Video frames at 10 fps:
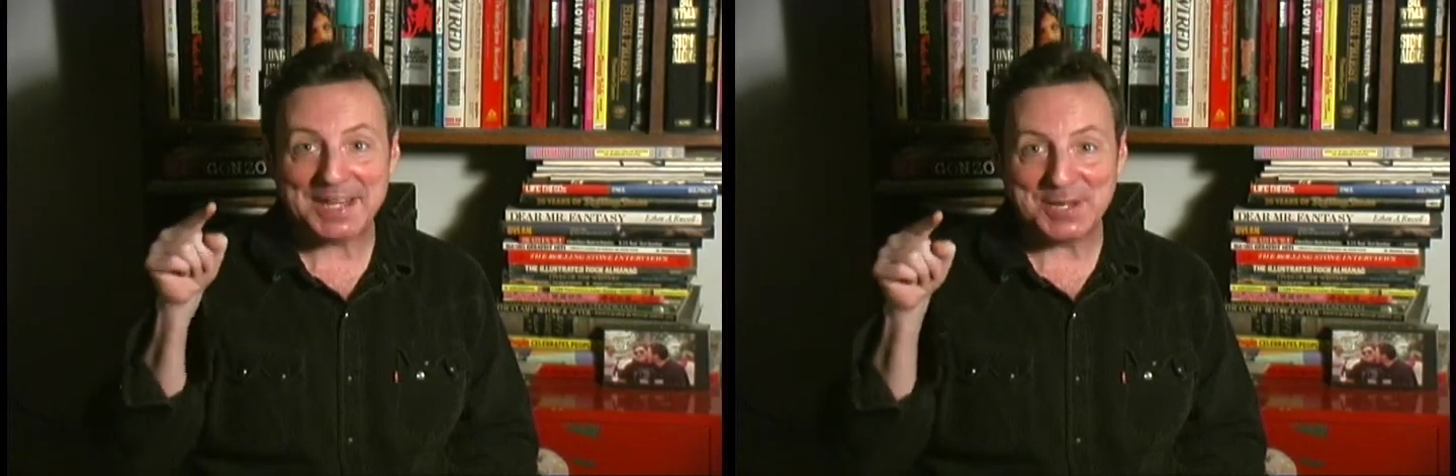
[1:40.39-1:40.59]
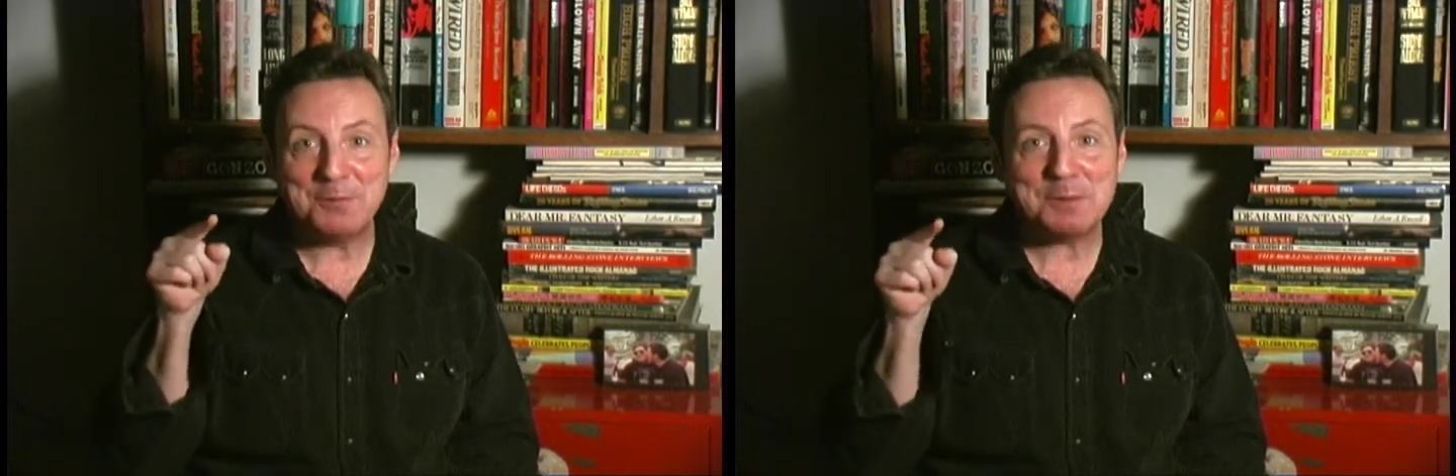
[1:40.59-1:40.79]

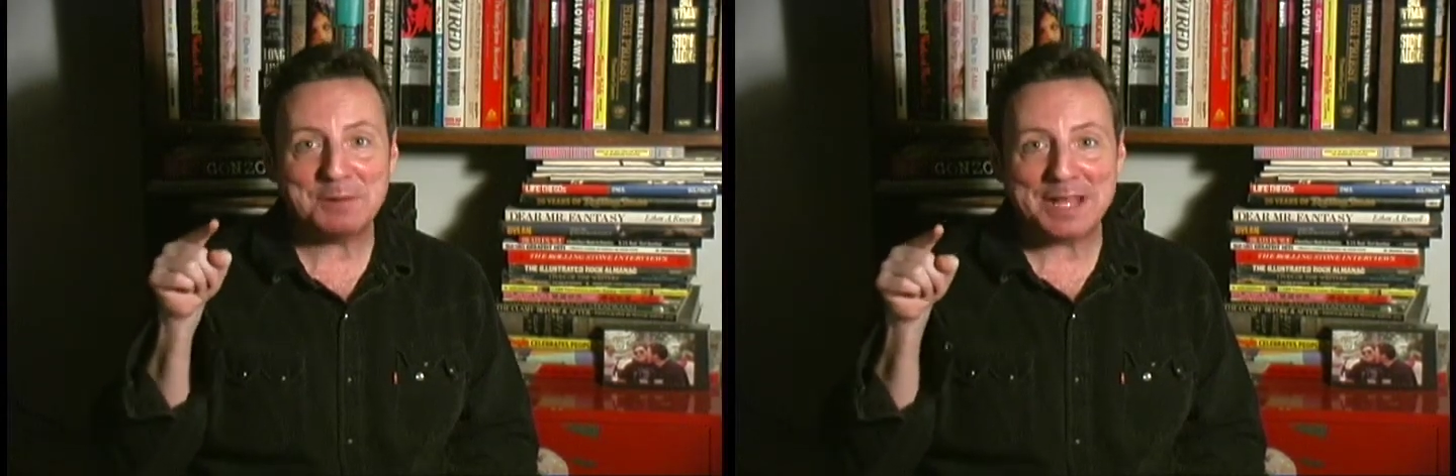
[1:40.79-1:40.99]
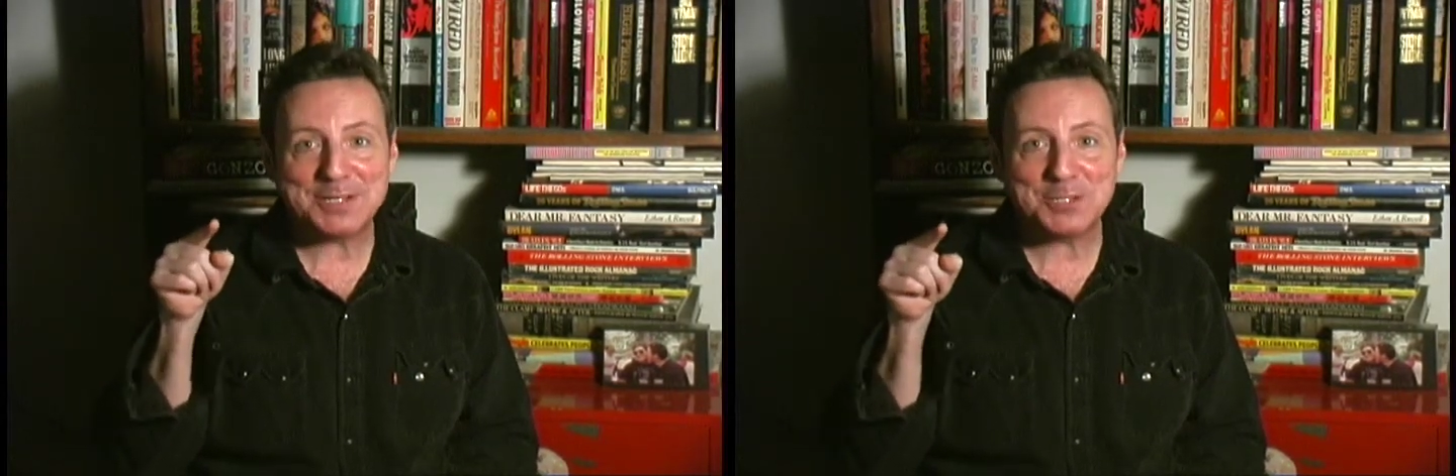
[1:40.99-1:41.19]
do you remember
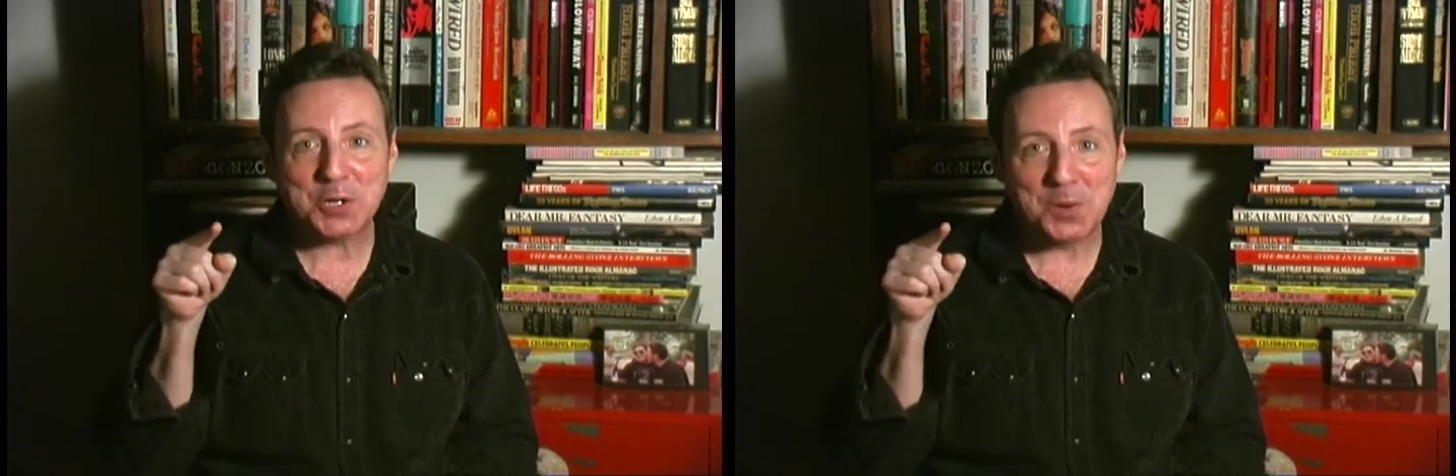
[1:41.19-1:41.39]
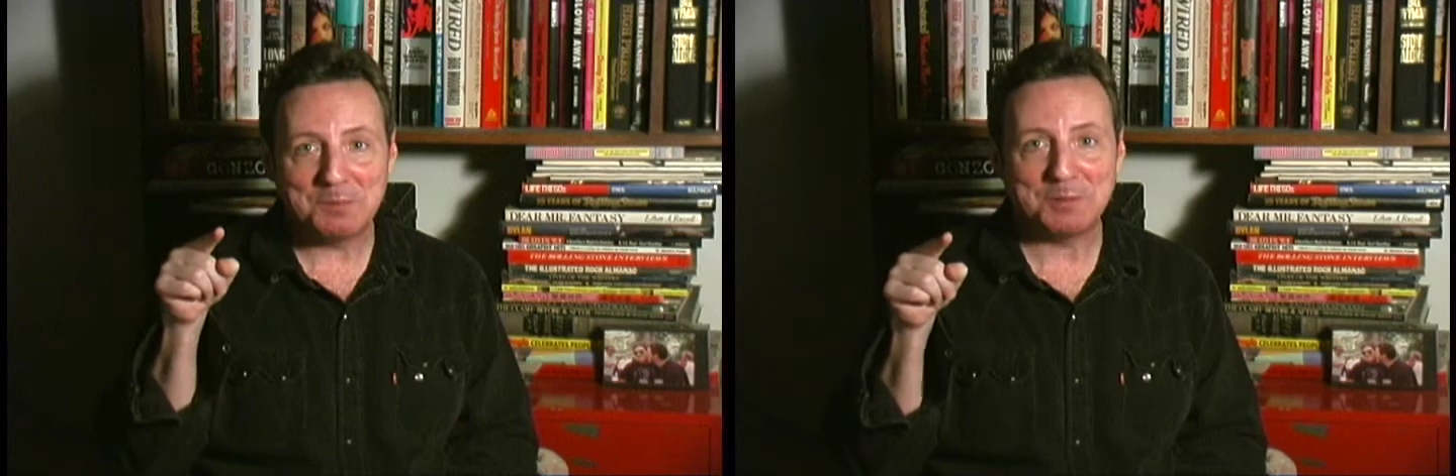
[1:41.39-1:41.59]
that
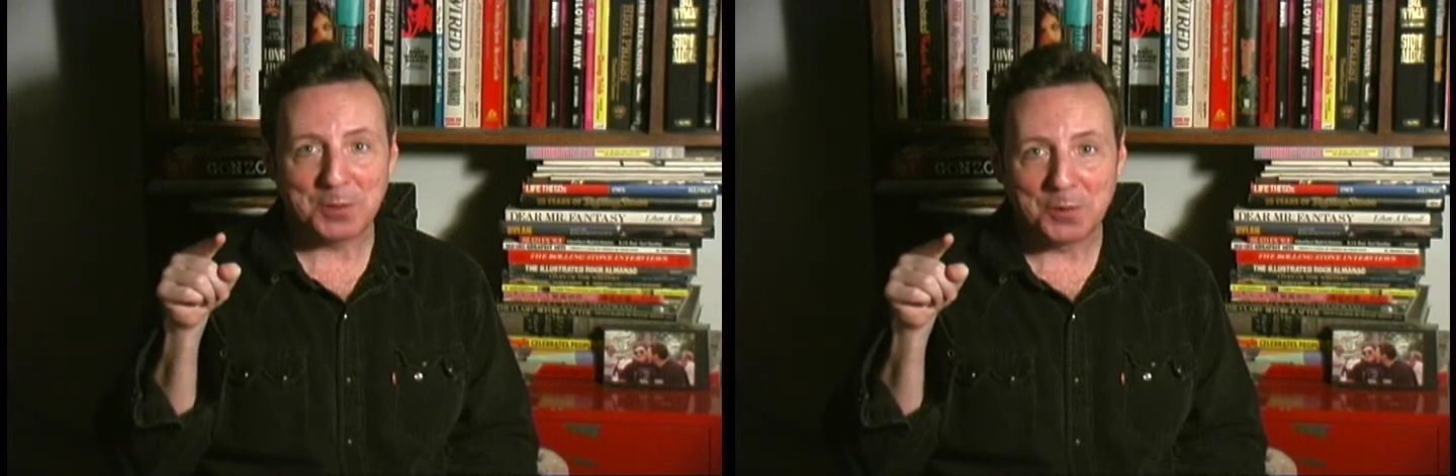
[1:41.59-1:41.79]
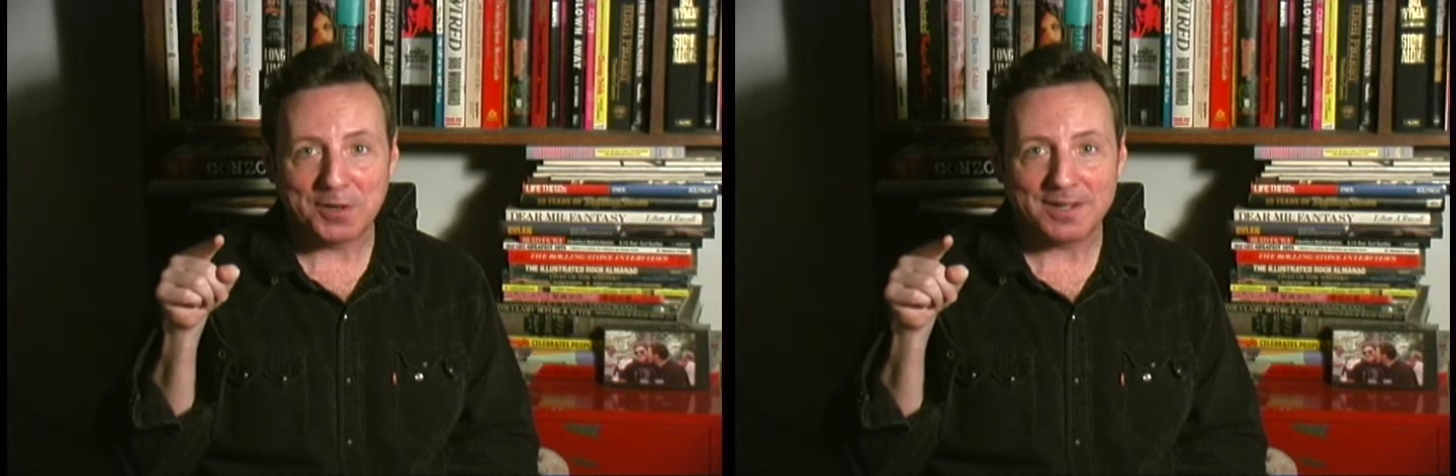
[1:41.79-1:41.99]
show in
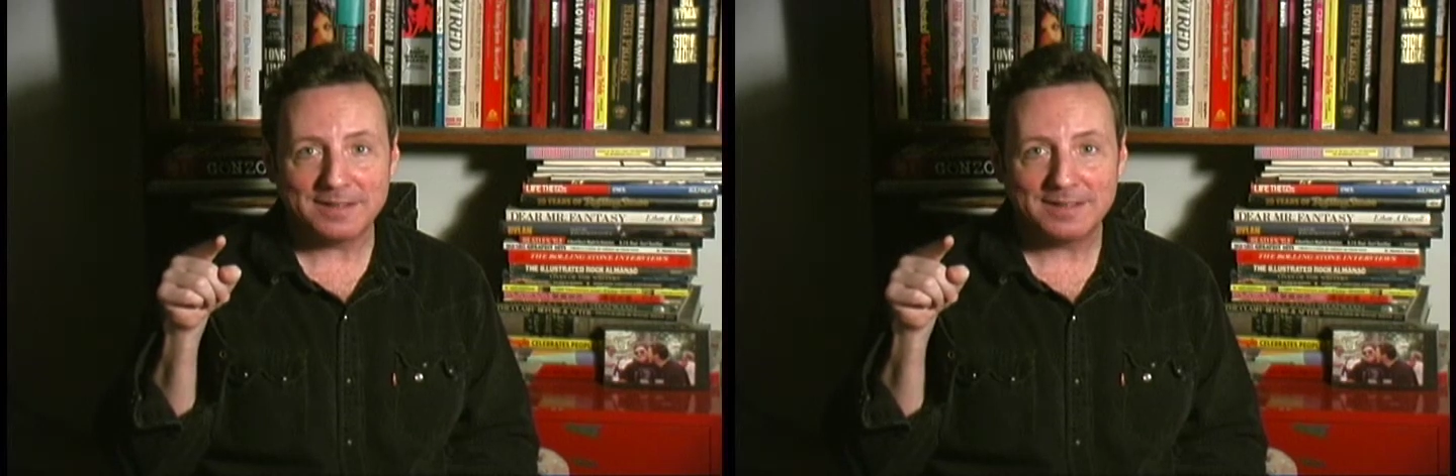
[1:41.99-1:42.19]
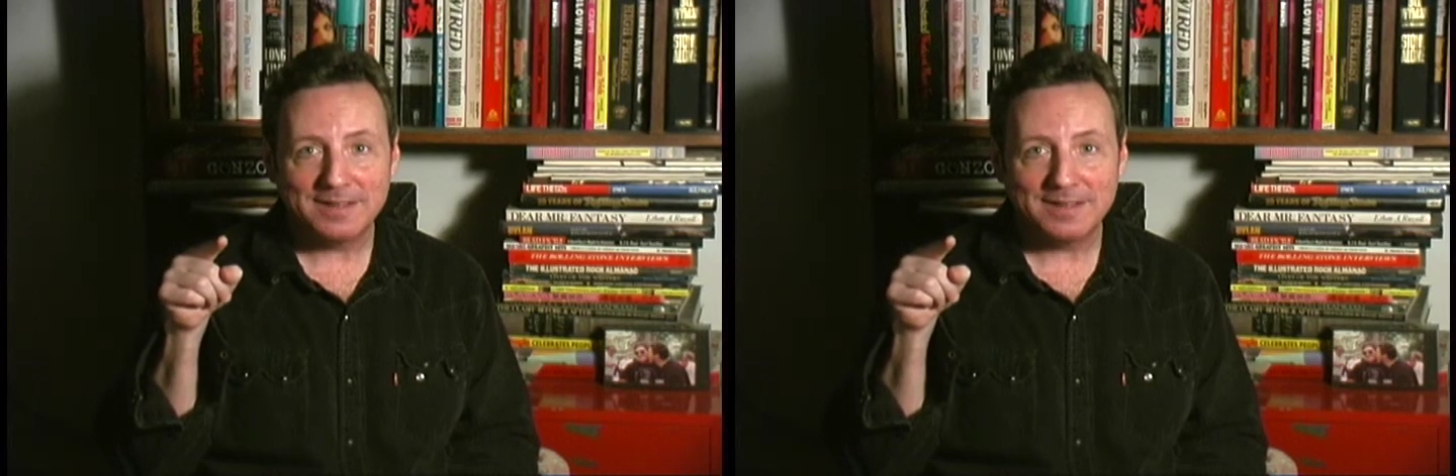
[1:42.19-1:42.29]
Peoria